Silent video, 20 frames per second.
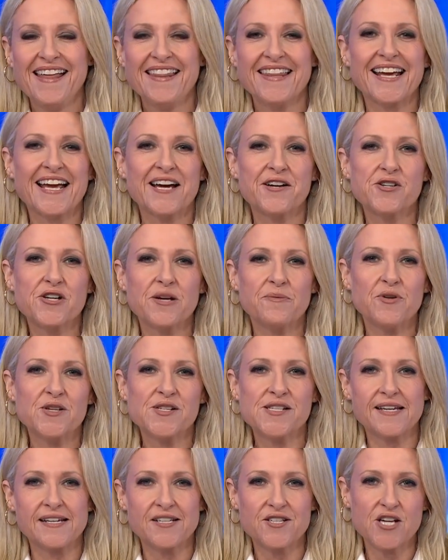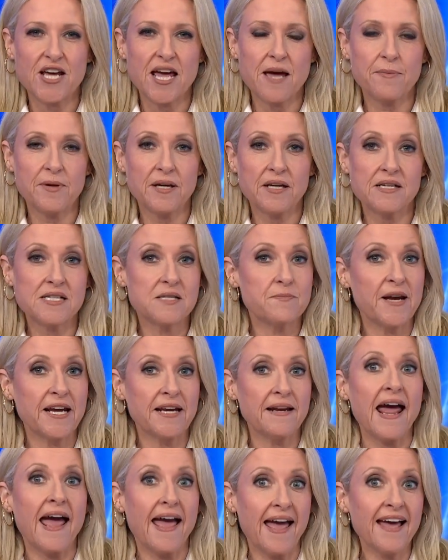The country music champion has
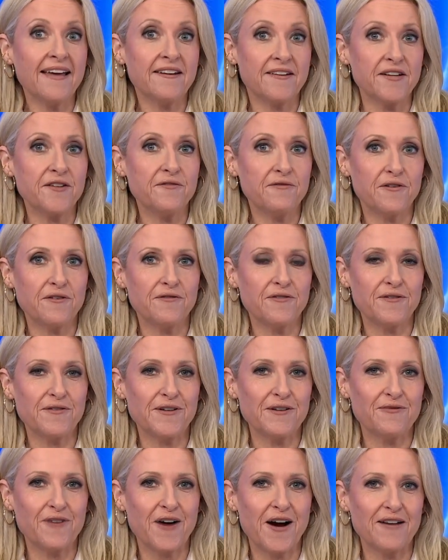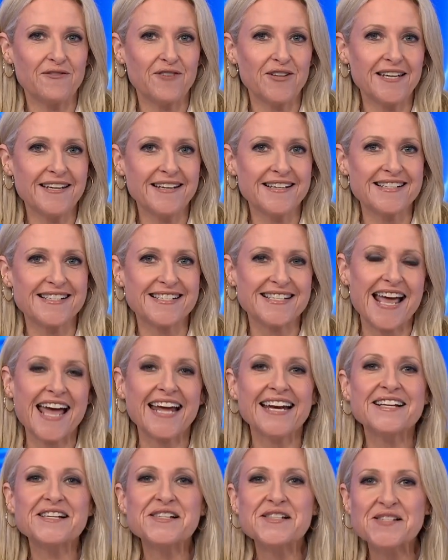been at it for 55 years
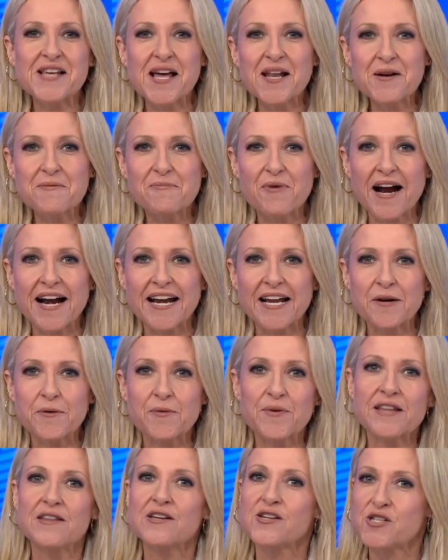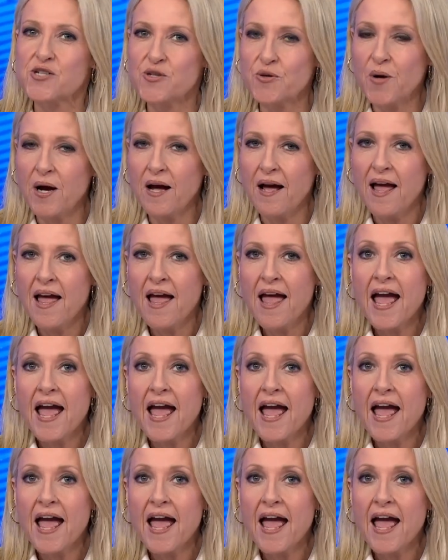and is celebrating with a tour